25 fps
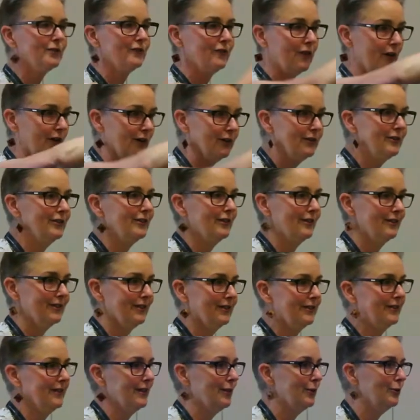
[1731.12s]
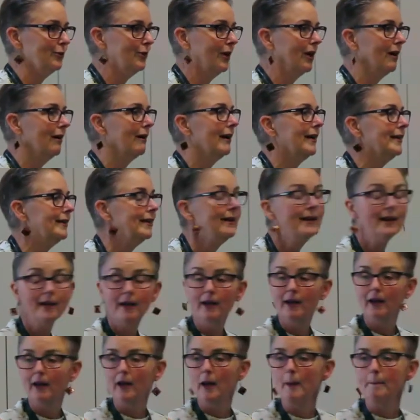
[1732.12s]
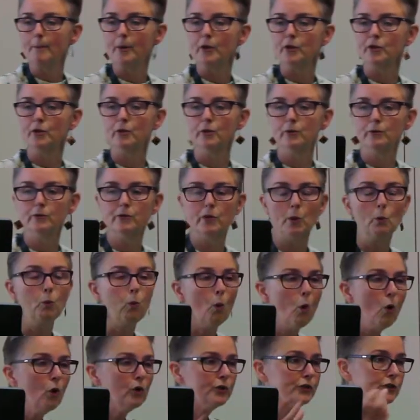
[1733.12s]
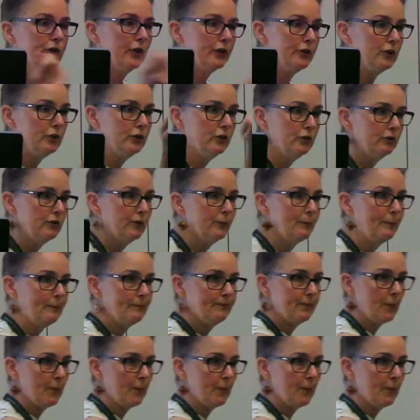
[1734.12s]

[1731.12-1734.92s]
as fast as a single line. But you, the water, you do the,